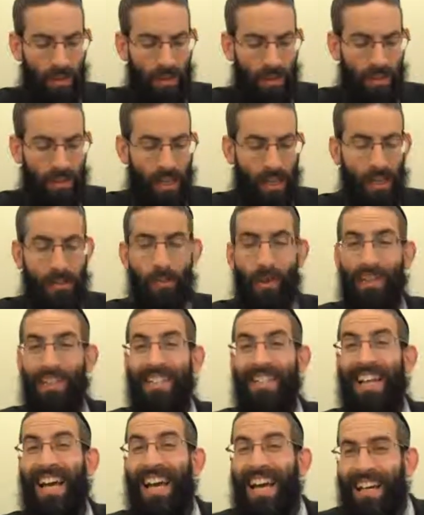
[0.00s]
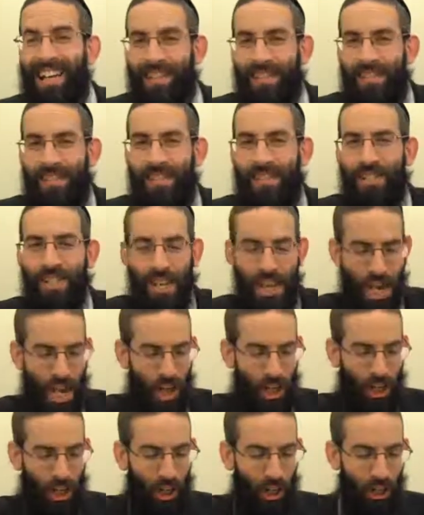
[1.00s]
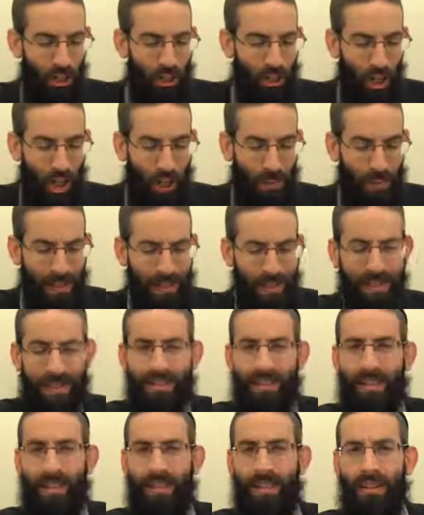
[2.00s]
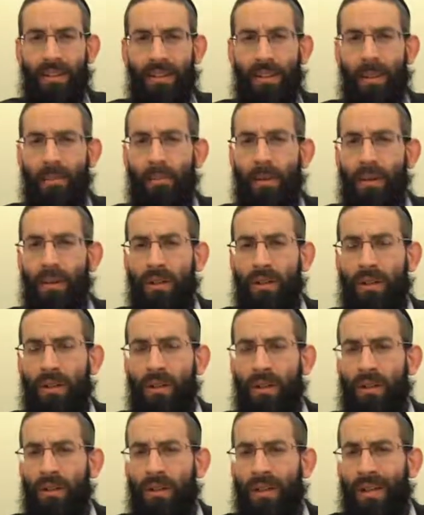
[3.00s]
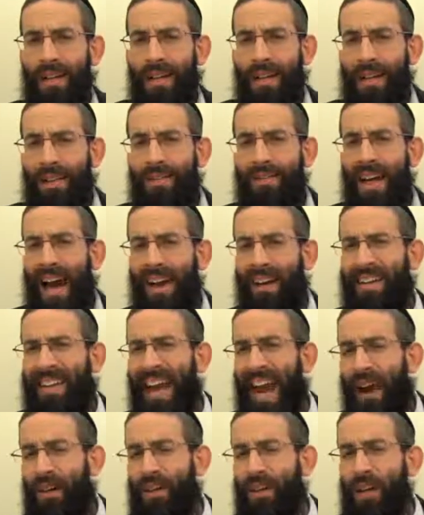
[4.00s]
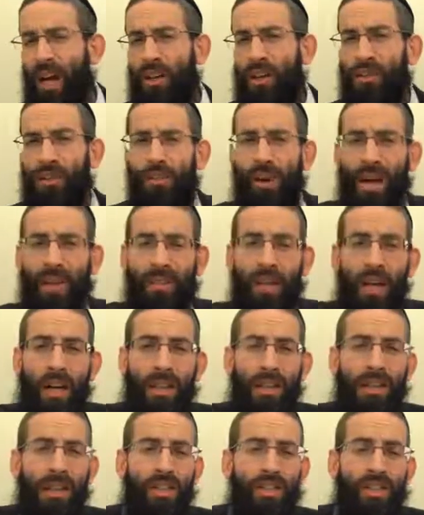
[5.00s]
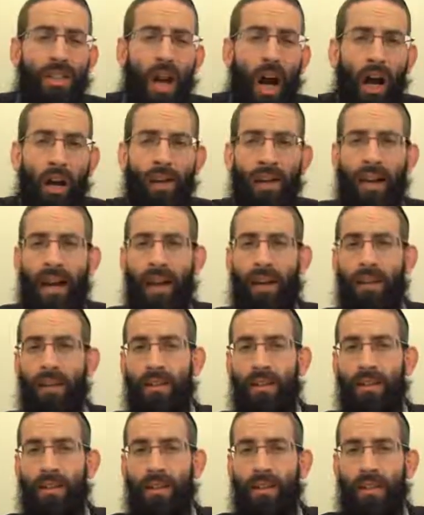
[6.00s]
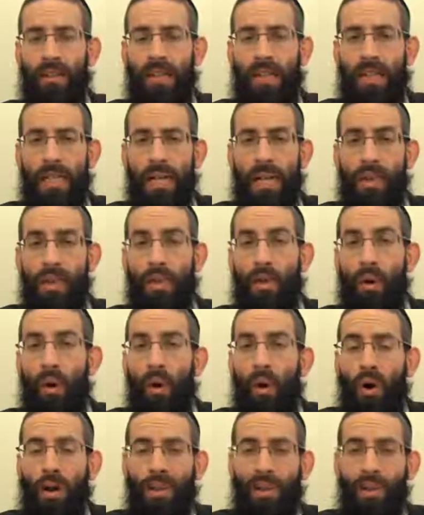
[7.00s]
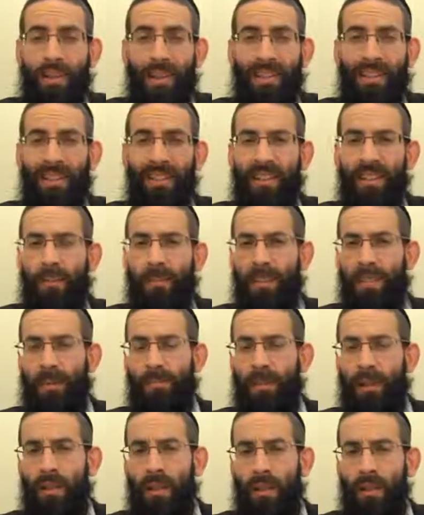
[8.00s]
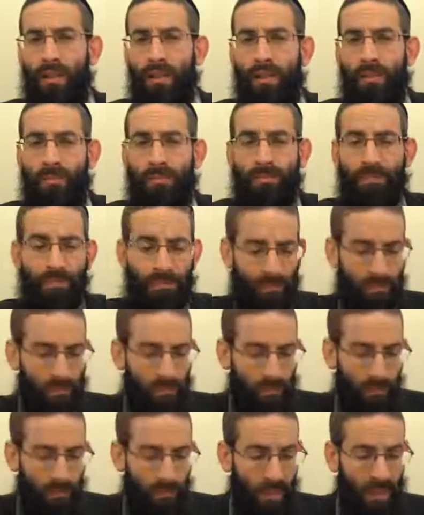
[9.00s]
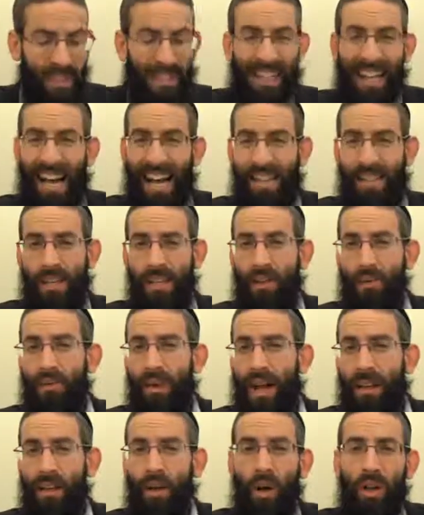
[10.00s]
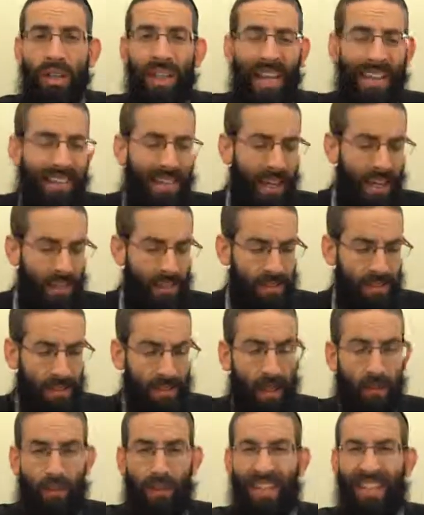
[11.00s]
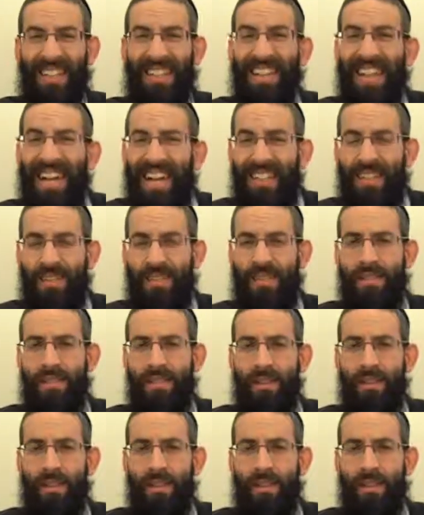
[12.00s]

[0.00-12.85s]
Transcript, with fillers: Says the Gemara, "Neis kol yomi isay." The miracle that carried on throughout the entire Chanukah, the oil that they lit in the Beis Hamikdash, it lasted throughout all eight days, and therefore the neis.